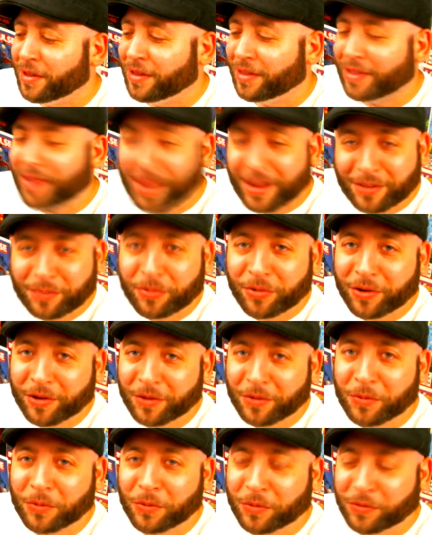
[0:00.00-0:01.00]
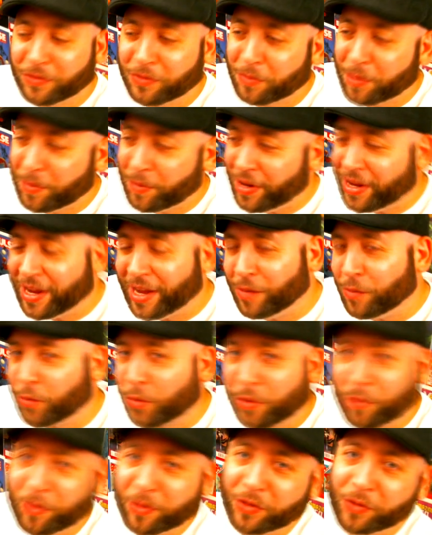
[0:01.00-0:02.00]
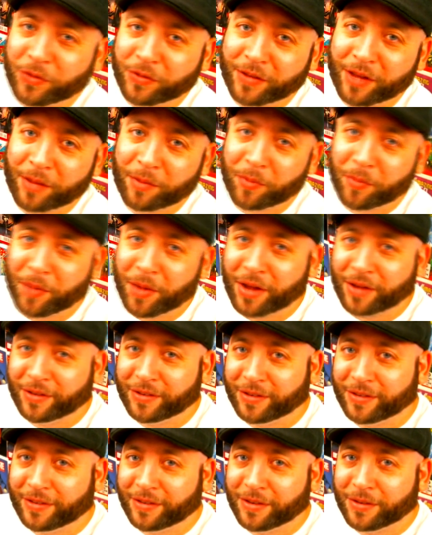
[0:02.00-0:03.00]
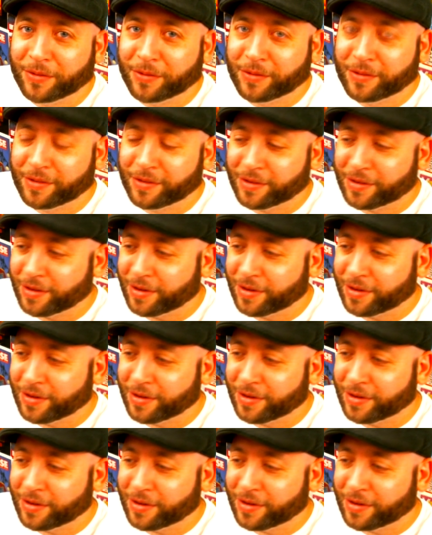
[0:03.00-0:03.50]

that's pretty cool. So maybe he can work with those type of magic skills.